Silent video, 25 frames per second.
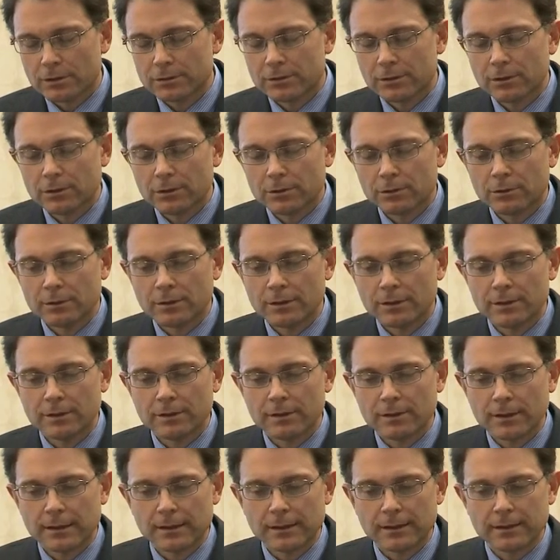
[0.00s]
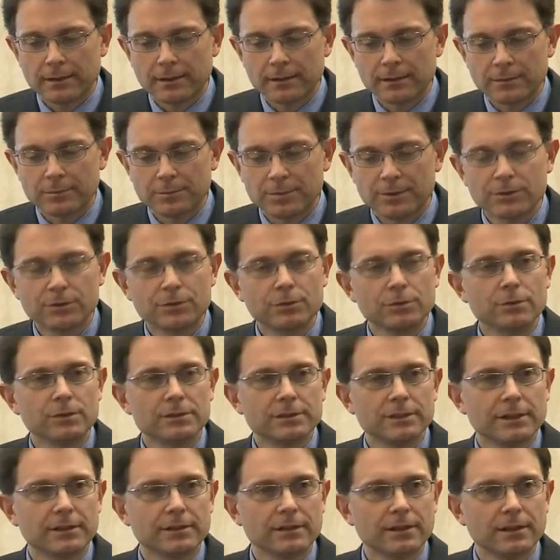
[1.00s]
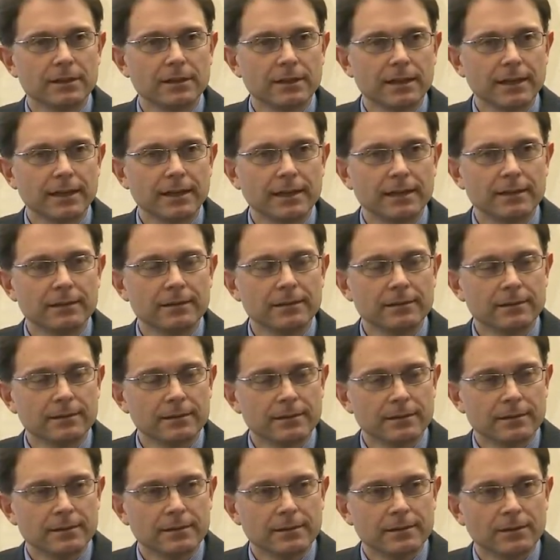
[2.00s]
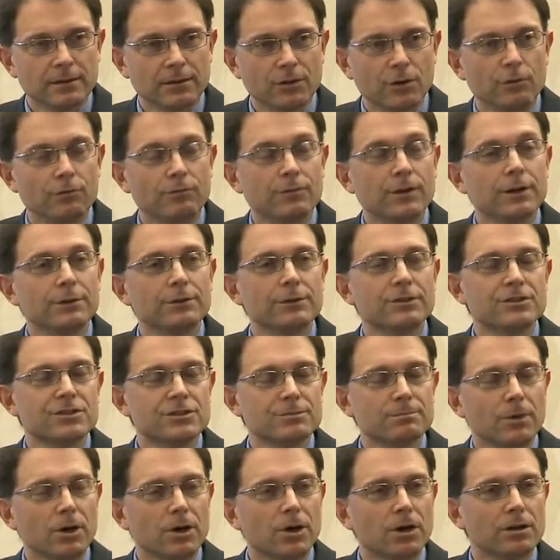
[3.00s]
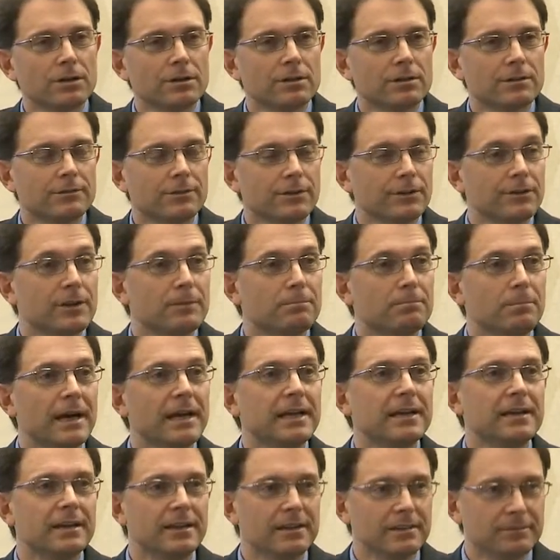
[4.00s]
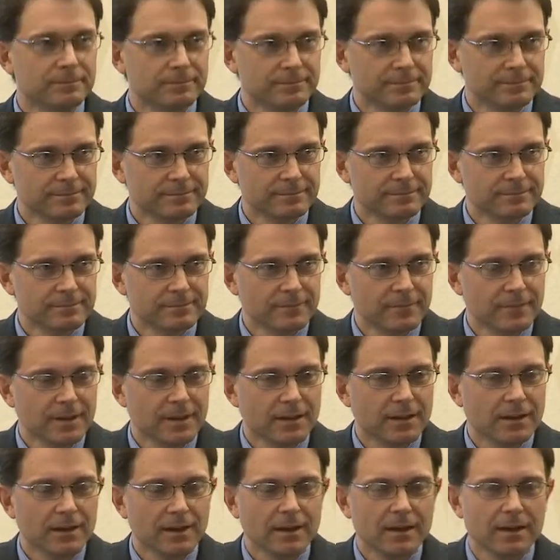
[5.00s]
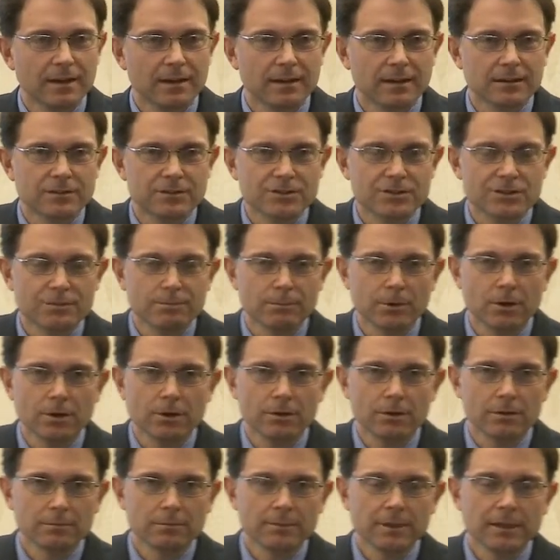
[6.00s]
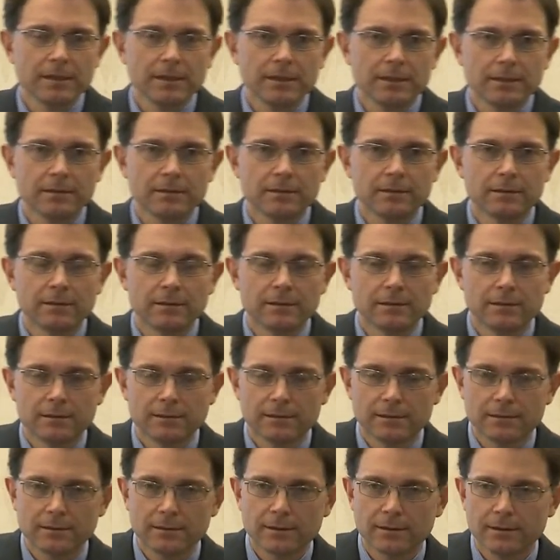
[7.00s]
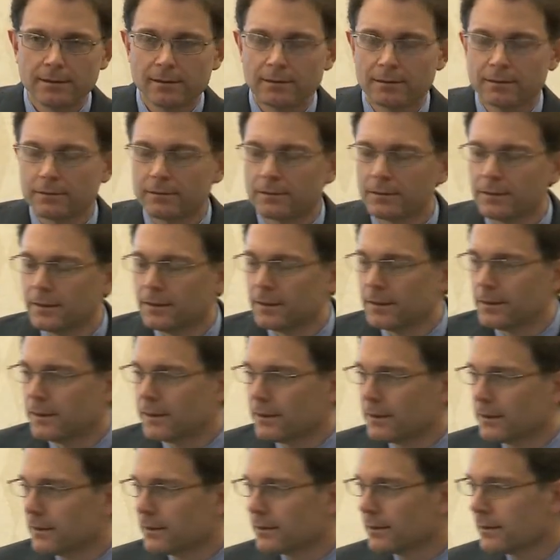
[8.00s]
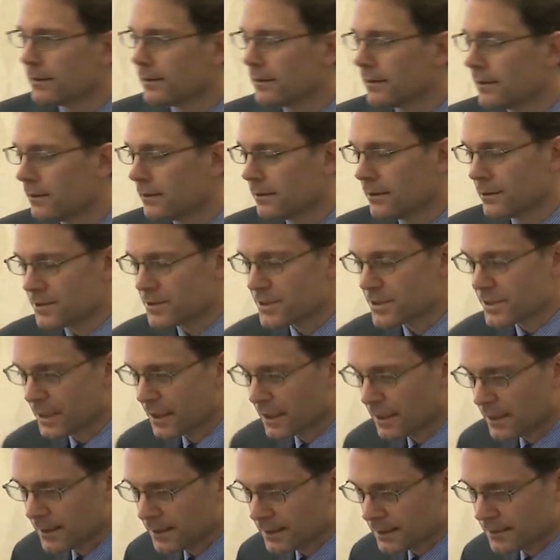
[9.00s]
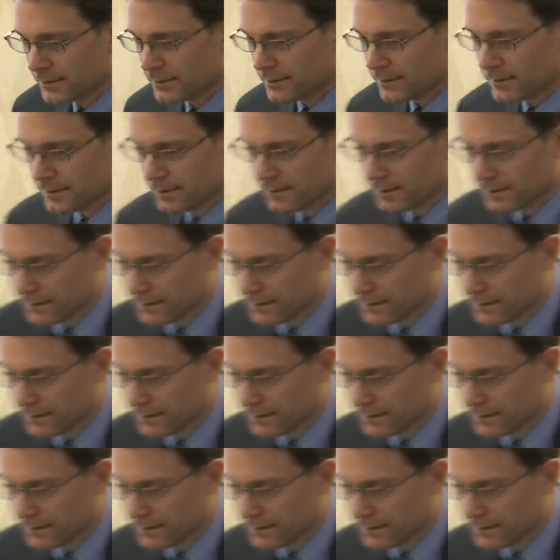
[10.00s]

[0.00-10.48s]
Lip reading: know, the pituitary gland, though very small, is very mighty. Small meaning the size